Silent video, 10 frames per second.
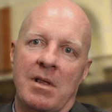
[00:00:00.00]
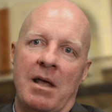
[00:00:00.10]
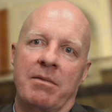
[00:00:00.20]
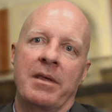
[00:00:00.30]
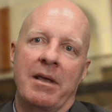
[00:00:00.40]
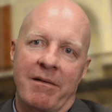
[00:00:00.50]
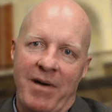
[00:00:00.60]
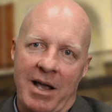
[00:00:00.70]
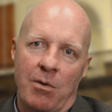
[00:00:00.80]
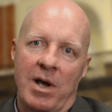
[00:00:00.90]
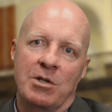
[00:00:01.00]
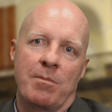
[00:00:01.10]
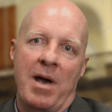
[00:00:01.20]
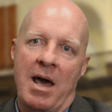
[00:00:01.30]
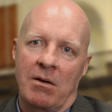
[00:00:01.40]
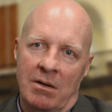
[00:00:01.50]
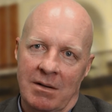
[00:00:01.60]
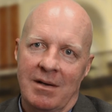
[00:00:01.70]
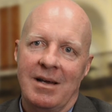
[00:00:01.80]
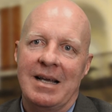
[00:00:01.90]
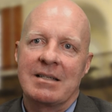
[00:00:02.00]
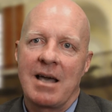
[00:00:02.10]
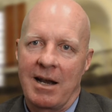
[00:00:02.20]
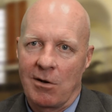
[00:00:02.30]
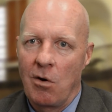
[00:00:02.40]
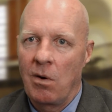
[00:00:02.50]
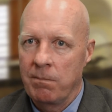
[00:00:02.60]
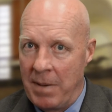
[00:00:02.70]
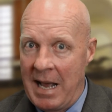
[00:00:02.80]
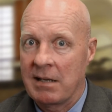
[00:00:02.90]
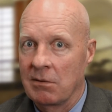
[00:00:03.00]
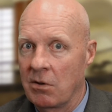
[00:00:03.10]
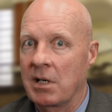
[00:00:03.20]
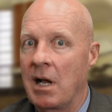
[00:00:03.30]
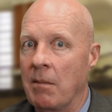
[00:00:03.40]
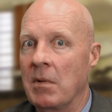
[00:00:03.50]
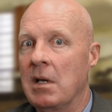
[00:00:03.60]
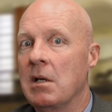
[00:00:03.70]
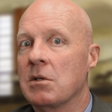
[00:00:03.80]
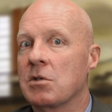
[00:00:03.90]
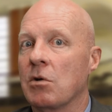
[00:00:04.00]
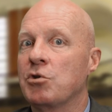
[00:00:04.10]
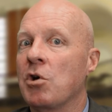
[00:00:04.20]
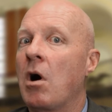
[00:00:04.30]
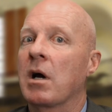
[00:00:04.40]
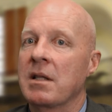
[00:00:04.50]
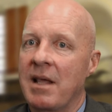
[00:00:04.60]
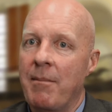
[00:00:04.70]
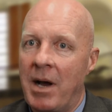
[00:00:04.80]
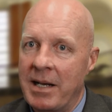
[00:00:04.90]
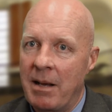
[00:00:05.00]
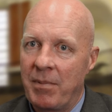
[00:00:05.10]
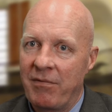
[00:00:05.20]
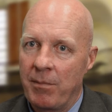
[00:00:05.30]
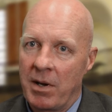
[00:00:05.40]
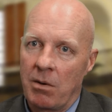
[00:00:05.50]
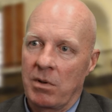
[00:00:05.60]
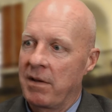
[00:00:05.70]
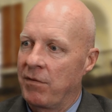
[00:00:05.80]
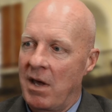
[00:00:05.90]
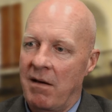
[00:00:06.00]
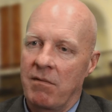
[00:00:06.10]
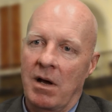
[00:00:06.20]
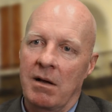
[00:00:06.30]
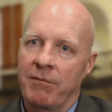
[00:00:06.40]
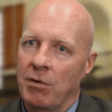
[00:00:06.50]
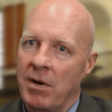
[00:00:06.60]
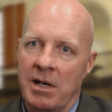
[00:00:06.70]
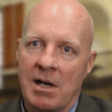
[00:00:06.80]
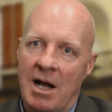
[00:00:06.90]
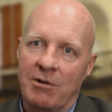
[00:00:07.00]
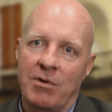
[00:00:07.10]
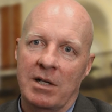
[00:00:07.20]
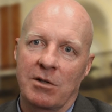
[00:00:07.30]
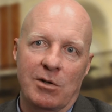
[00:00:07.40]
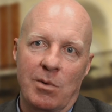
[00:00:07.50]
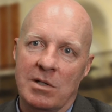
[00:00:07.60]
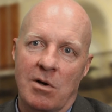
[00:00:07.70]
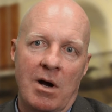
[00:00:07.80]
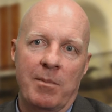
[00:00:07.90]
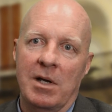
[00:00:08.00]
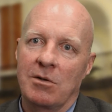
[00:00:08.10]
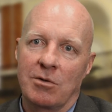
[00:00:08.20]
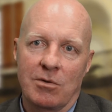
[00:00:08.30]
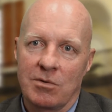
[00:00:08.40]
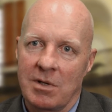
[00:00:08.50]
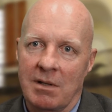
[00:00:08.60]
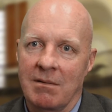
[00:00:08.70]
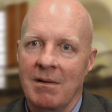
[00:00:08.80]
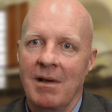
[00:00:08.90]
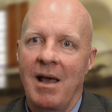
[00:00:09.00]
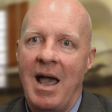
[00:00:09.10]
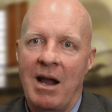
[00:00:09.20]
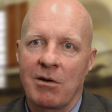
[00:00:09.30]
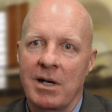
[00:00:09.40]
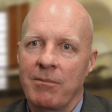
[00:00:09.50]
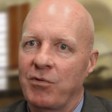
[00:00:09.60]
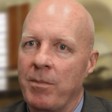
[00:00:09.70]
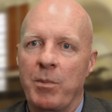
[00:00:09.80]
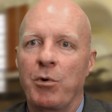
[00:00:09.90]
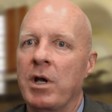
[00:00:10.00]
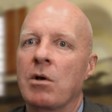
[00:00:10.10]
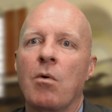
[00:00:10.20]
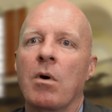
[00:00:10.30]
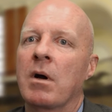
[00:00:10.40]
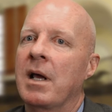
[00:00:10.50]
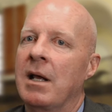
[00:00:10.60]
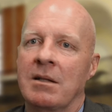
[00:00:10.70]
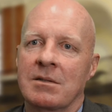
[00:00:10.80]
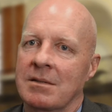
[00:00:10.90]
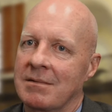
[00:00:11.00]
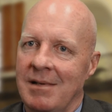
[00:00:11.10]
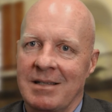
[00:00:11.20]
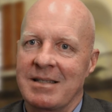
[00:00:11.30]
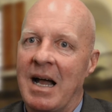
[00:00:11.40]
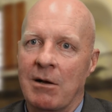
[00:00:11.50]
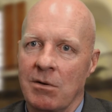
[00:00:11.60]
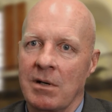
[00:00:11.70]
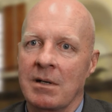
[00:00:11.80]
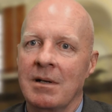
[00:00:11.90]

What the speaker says: that the evaluation panel has got to go back and look it up. So jargon they might not be familiar with. If you're writing a contract to the U.S. Army and you're using acronyms from the Marine Corps, it's not good.